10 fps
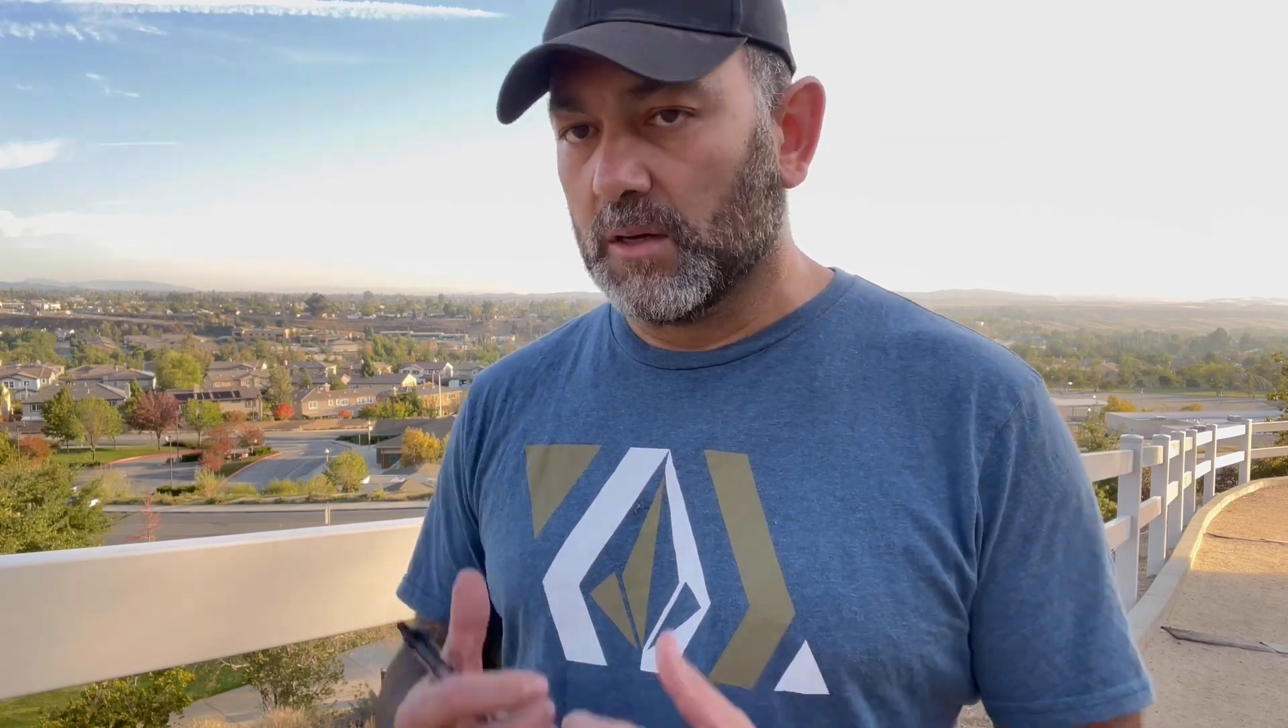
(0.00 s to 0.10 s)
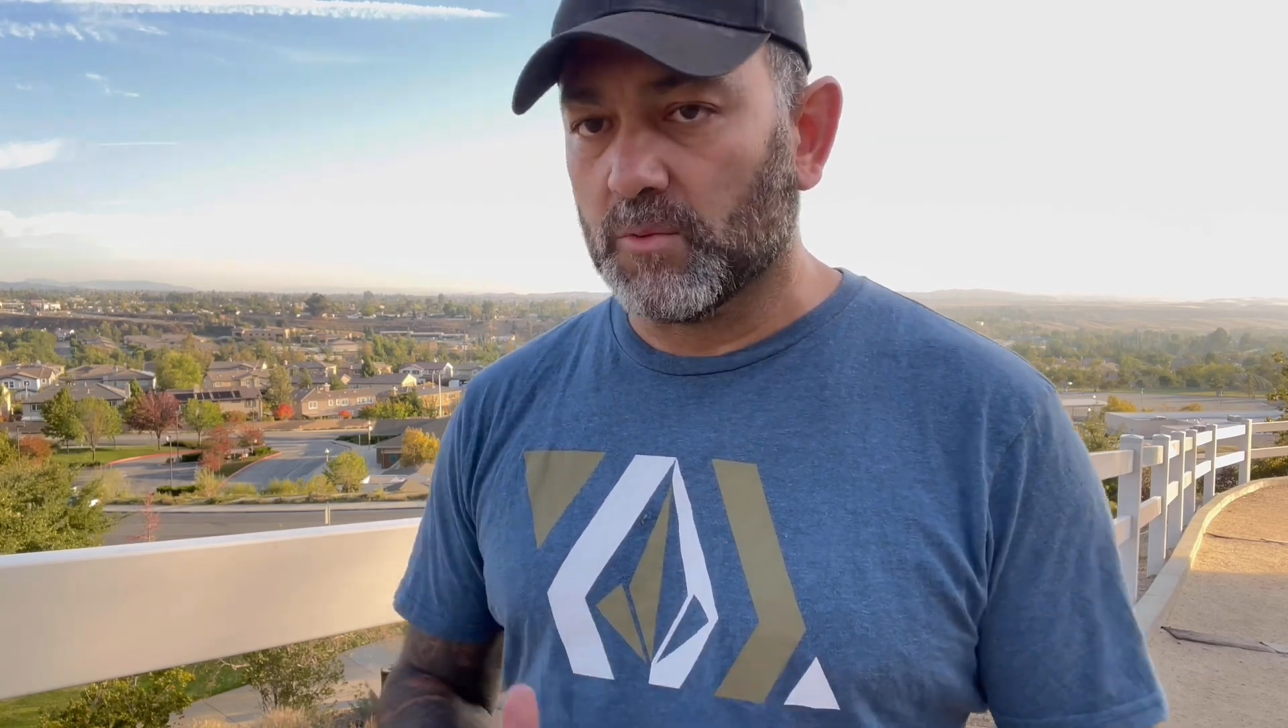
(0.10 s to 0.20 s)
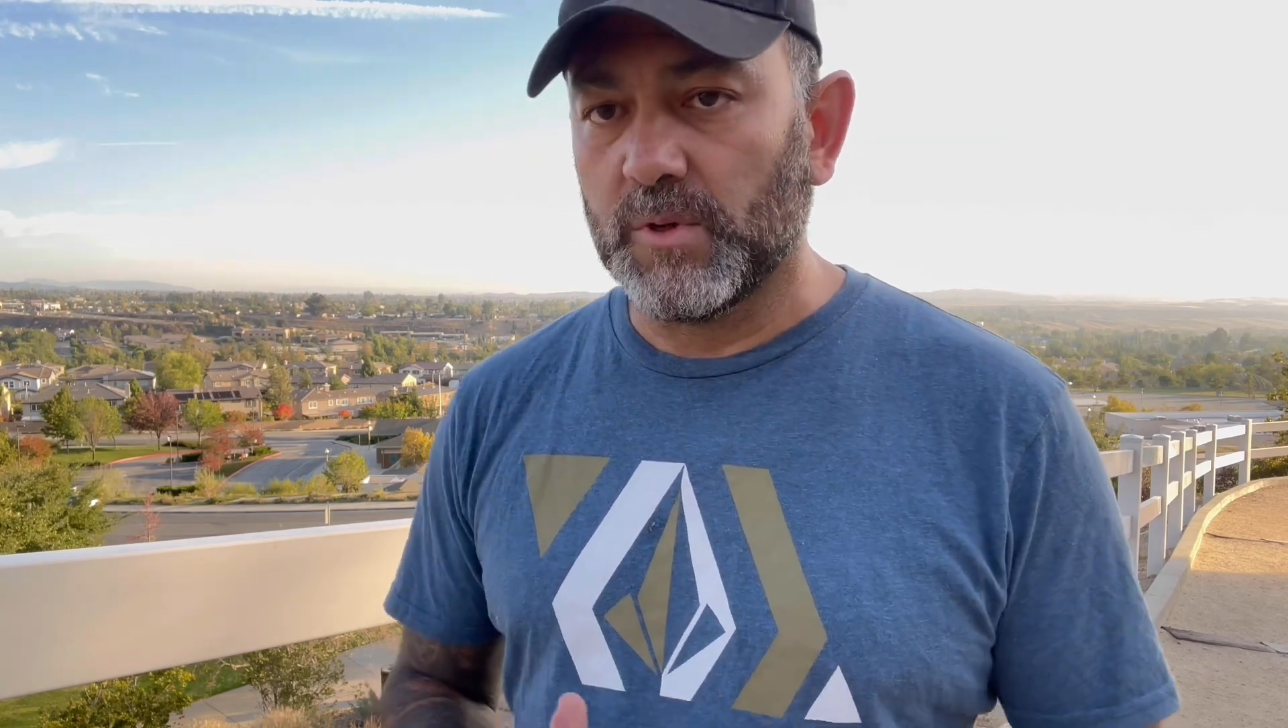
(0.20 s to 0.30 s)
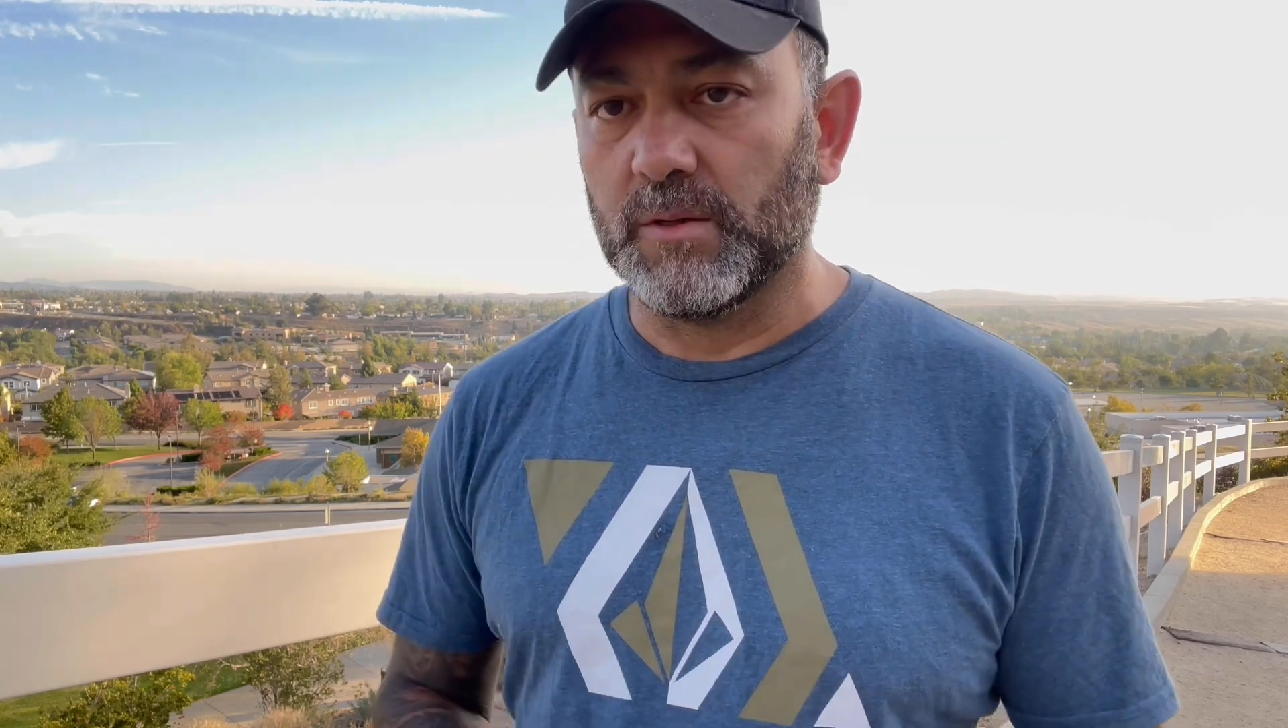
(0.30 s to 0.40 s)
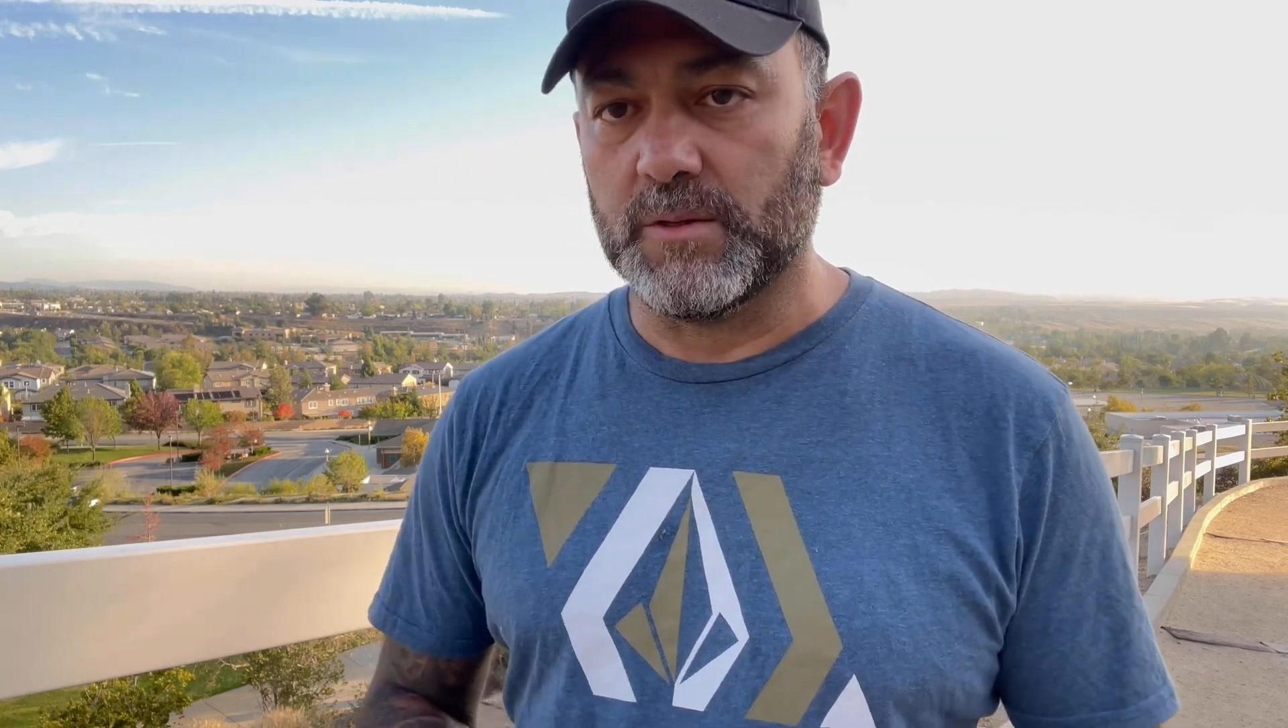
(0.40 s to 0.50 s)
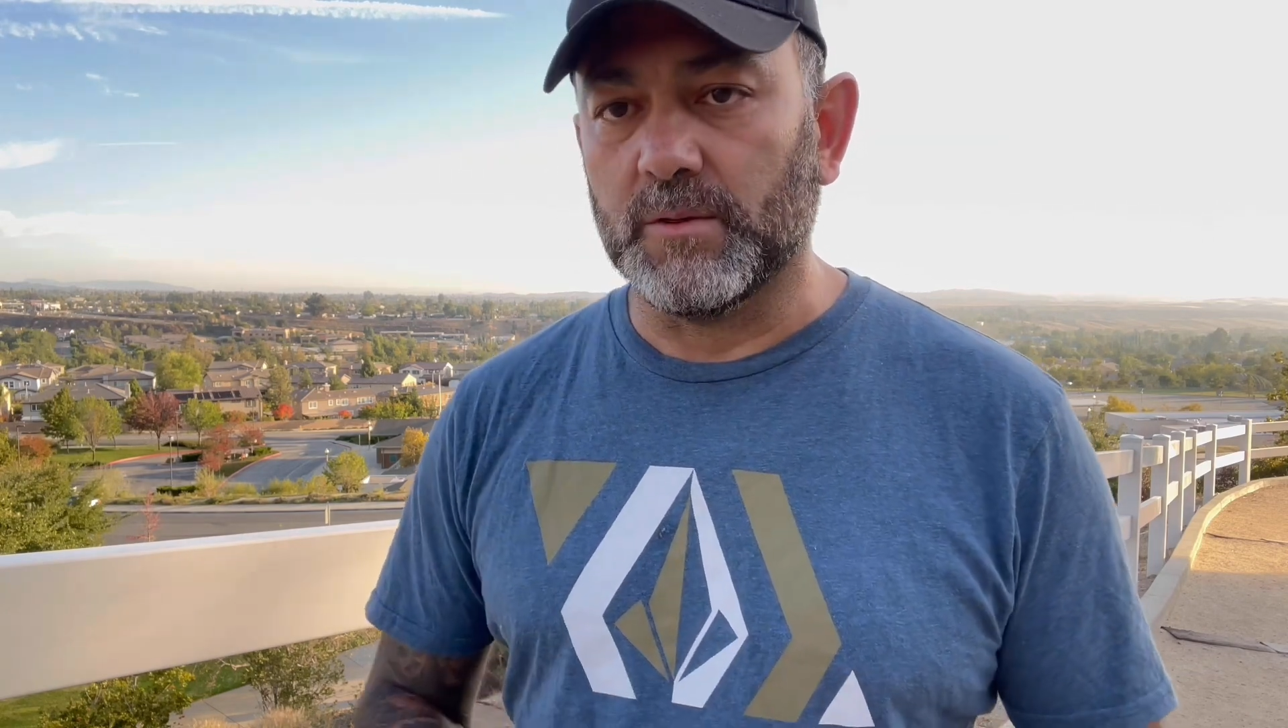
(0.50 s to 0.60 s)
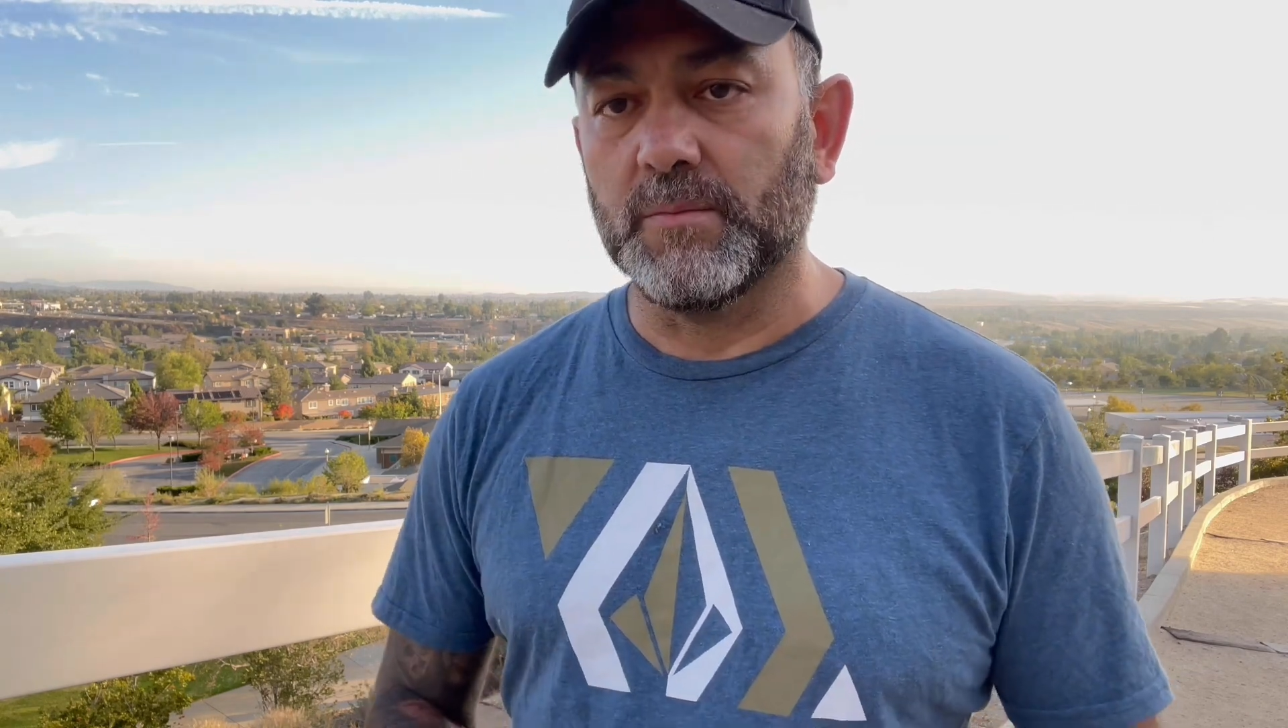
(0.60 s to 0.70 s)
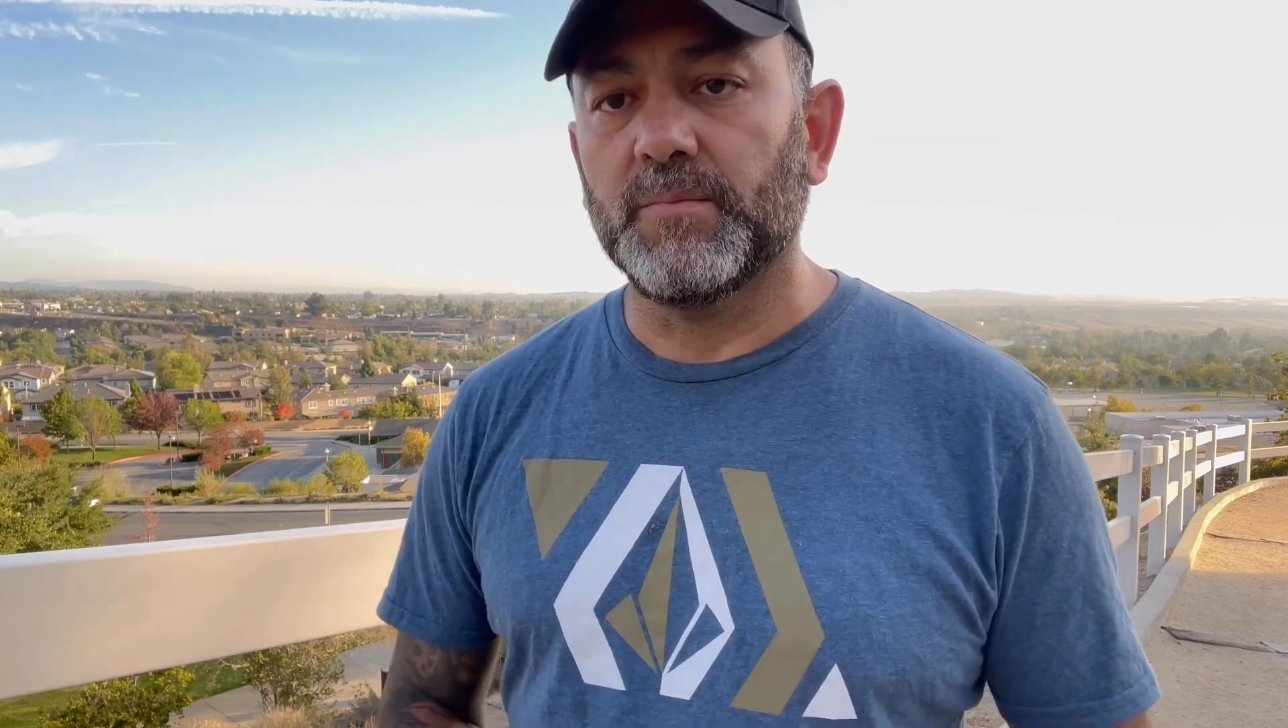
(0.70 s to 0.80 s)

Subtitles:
a realtor.